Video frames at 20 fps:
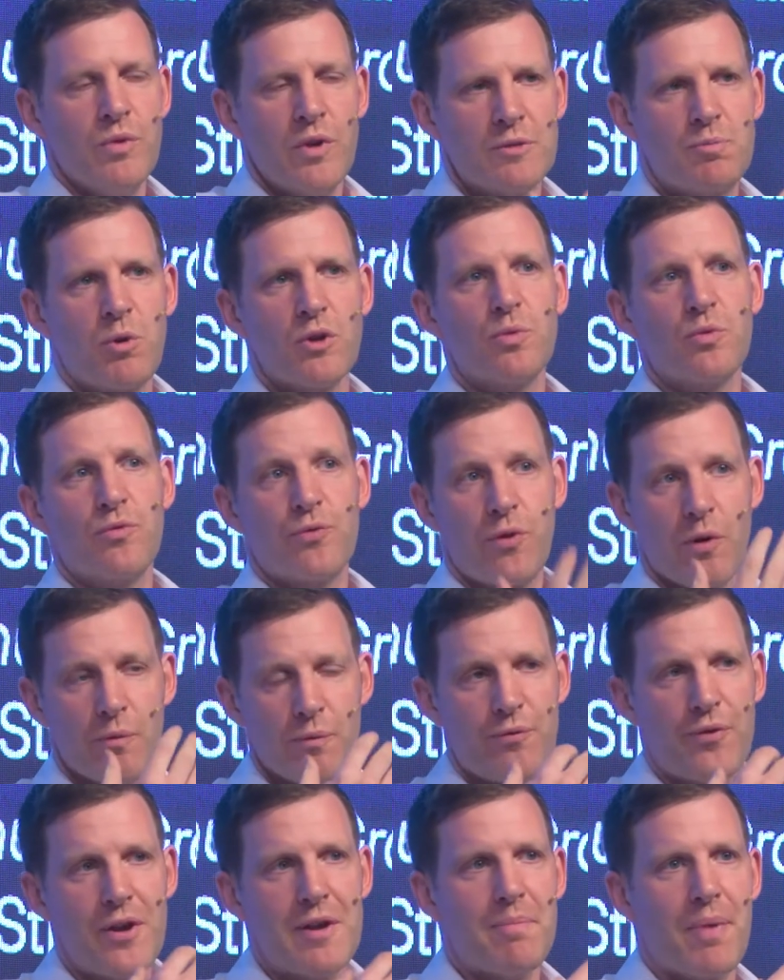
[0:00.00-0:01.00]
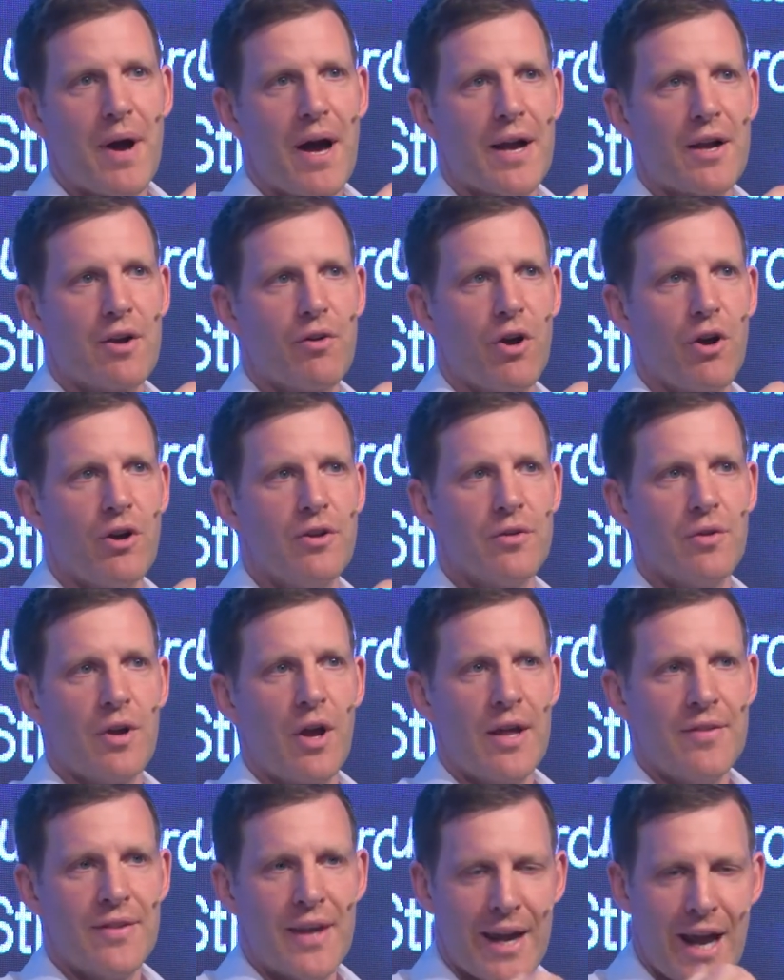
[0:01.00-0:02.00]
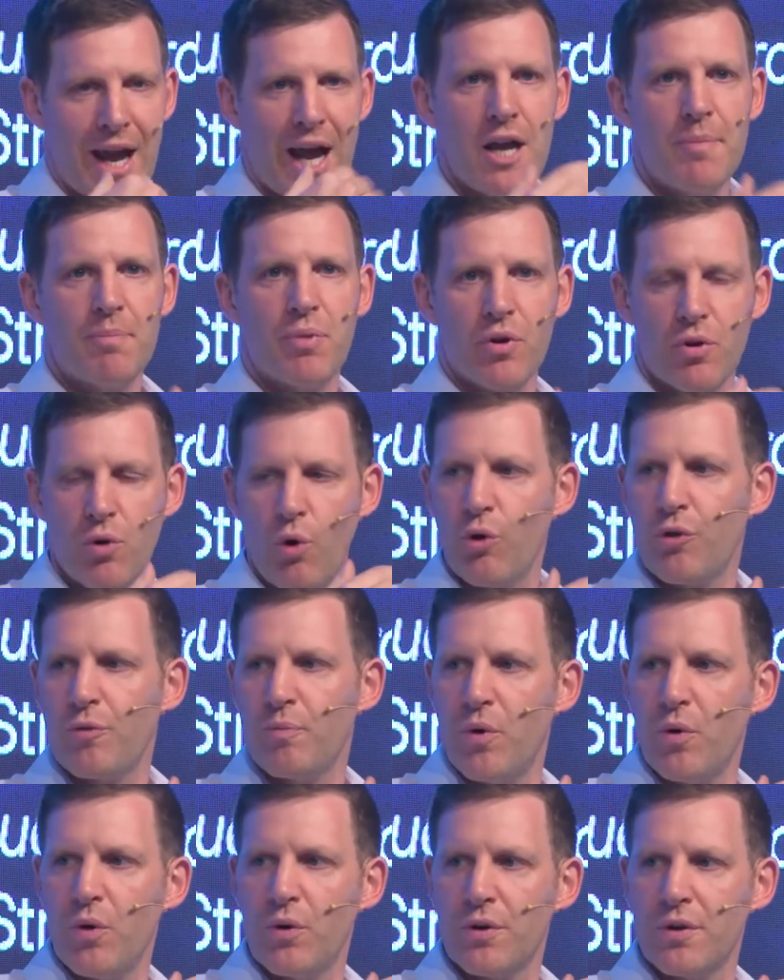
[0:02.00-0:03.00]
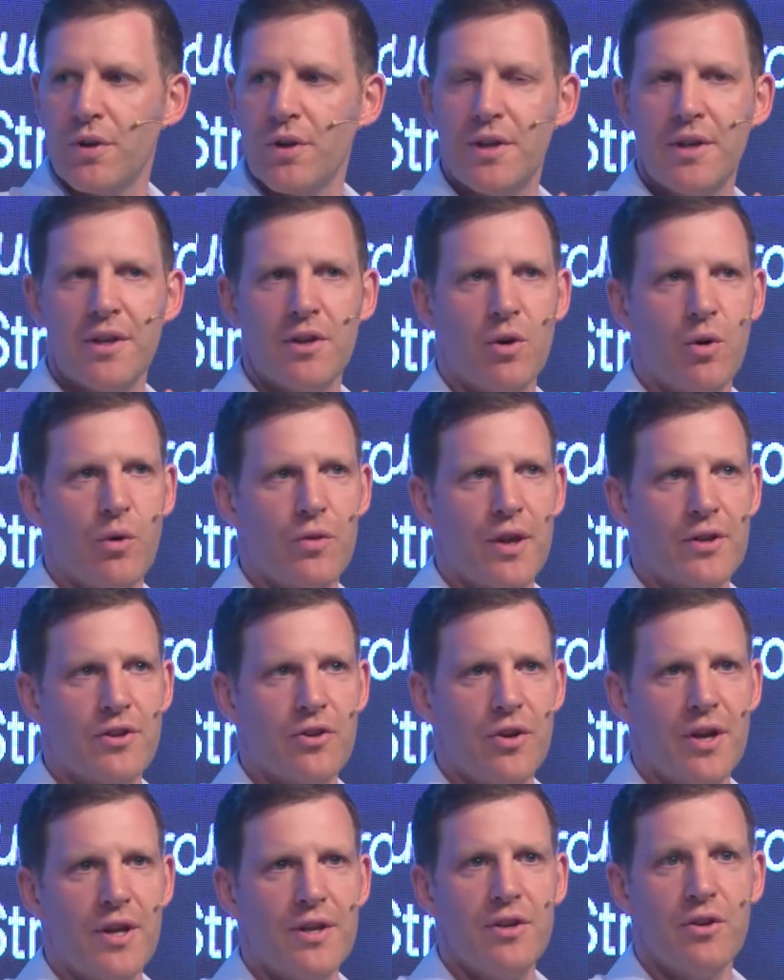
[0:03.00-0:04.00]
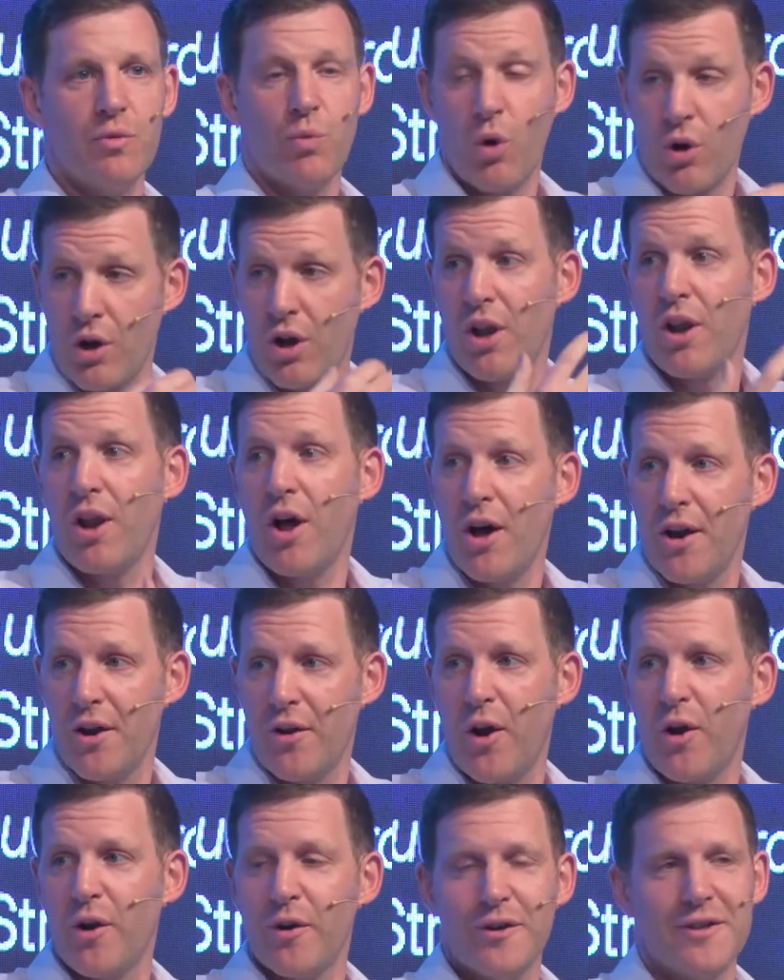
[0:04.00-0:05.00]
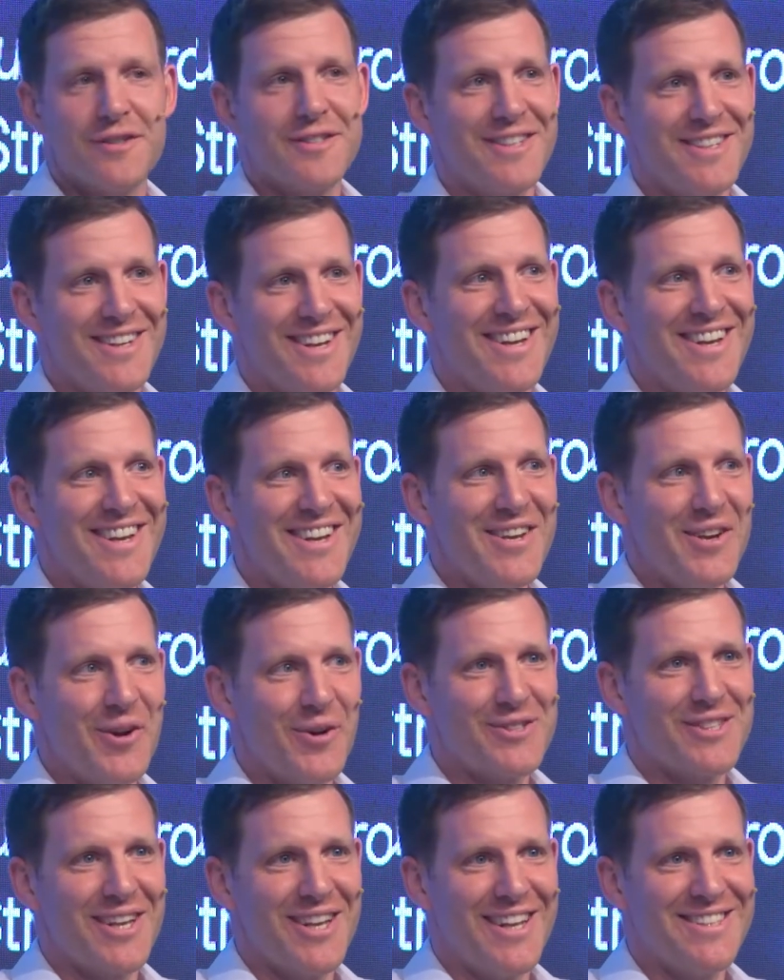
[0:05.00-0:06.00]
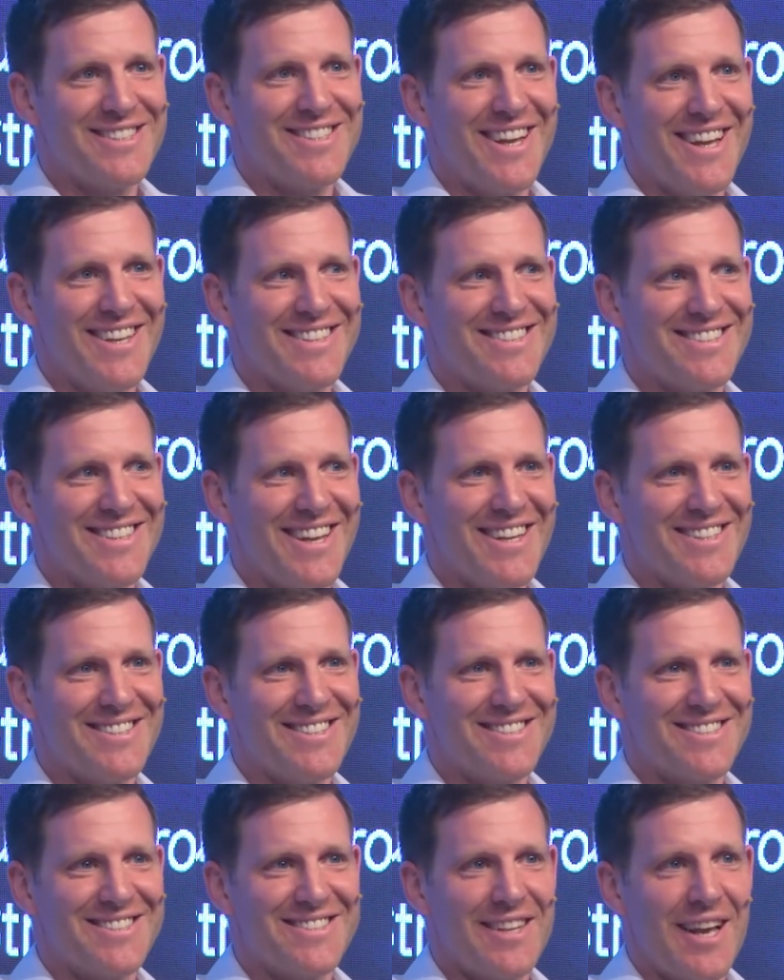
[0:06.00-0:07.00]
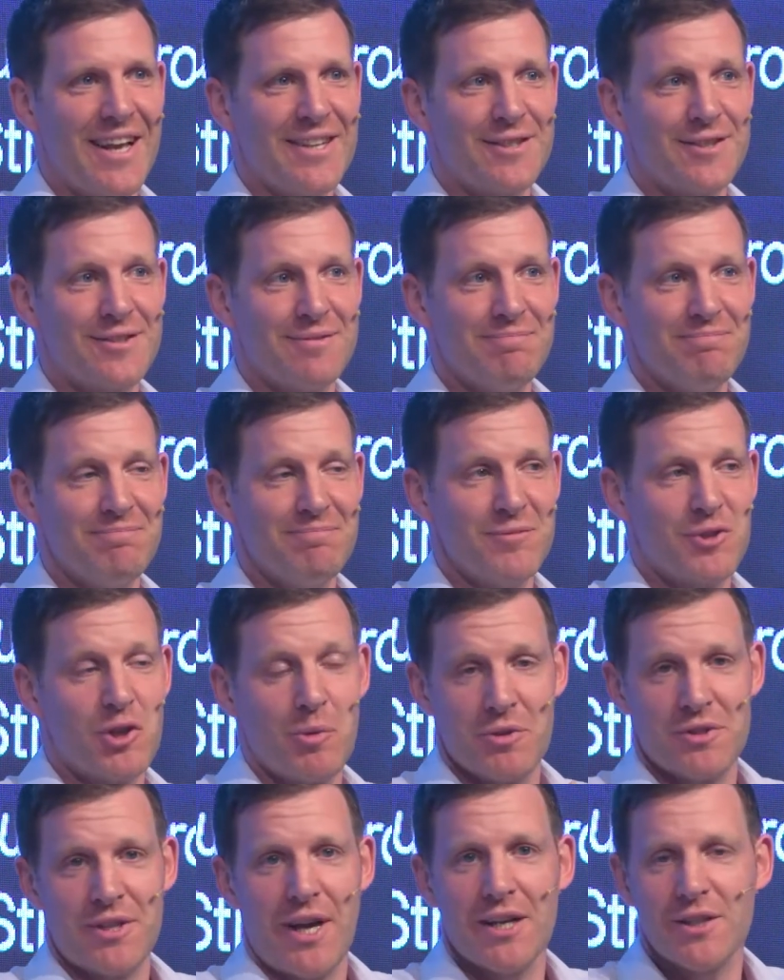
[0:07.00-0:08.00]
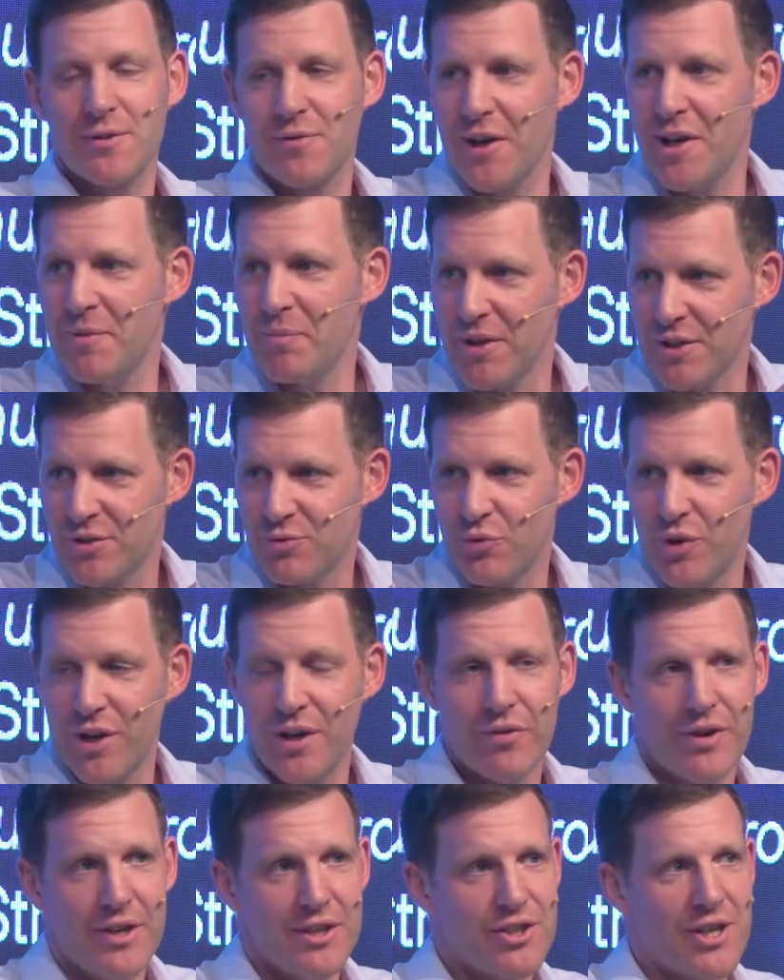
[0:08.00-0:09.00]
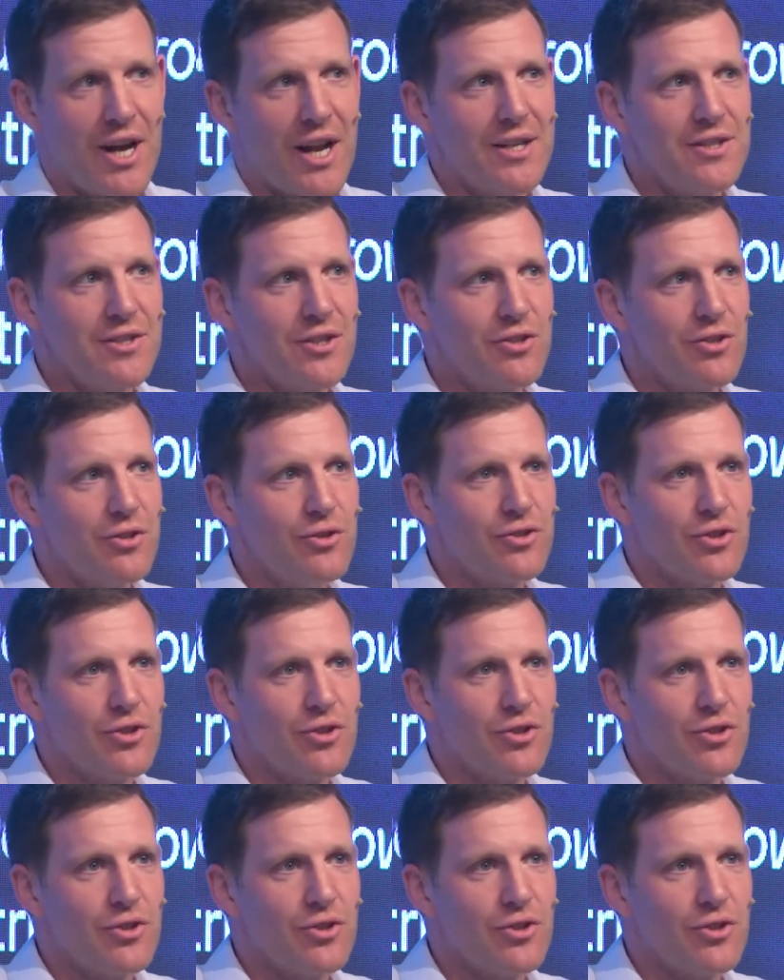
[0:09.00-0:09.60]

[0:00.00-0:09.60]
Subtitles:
suppose from feedback around in that hyper growth mode, you know, that you're in, you work a lot of hours, and you know, it's super satisfying, but it's really, really challenging too.